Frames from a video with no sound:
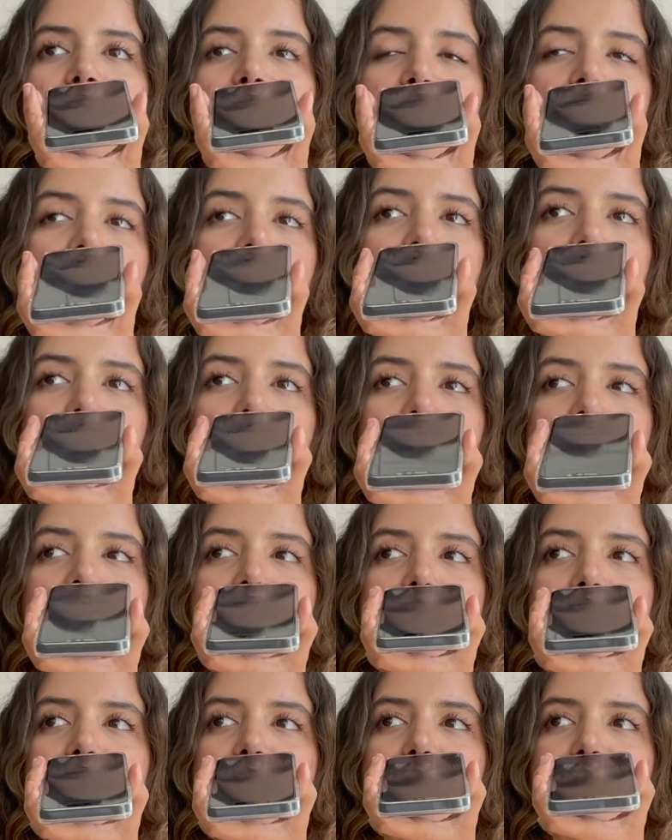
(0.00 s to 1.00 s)
Oh my god,
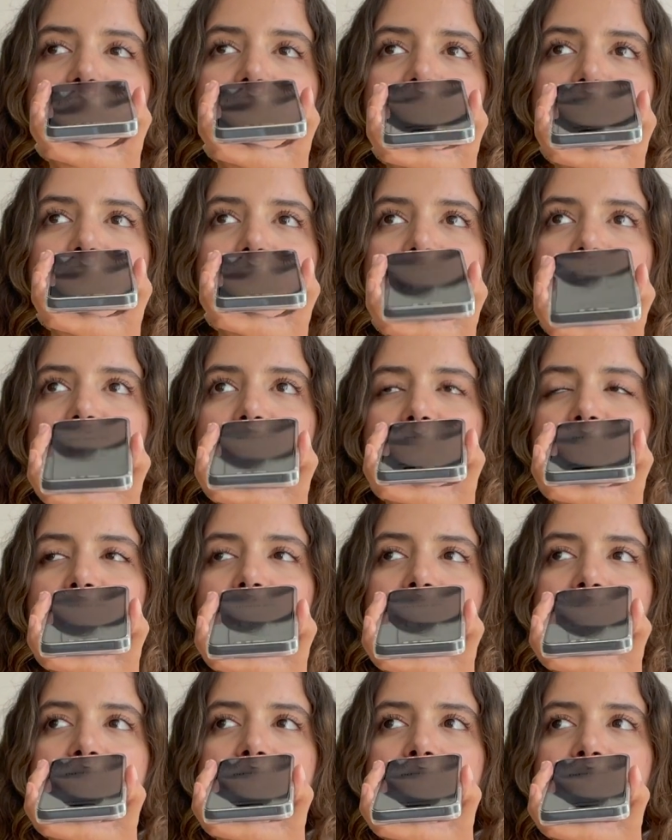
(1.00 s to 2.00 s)
doing this sounds easier
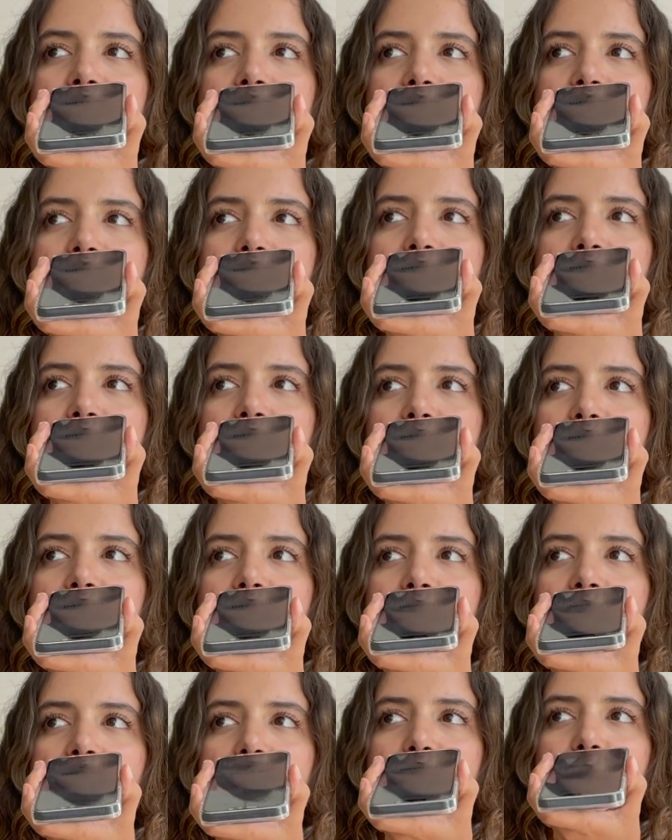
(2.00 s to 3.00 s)
than it is. It's like
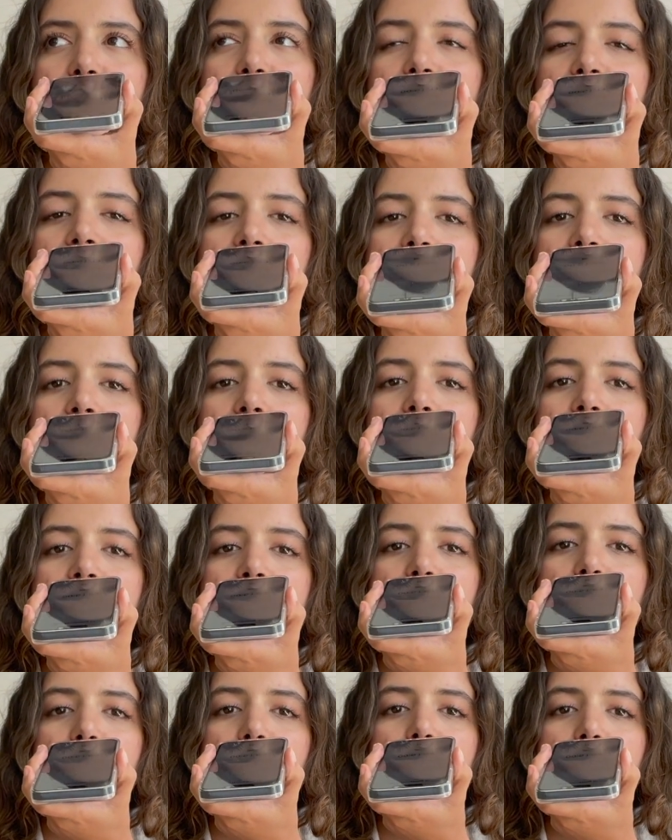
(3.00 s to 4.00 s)
actually kind of
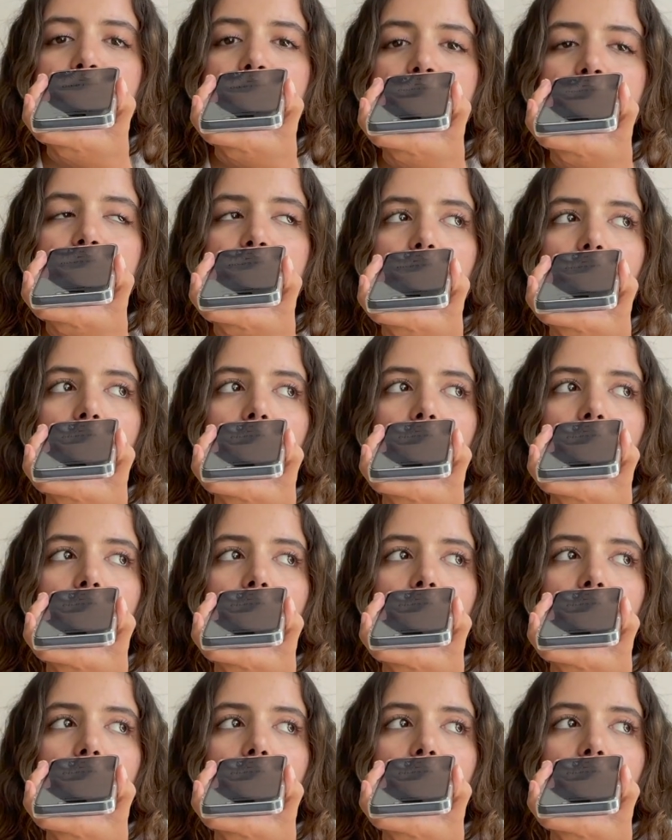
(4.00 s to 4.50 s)
hard to do.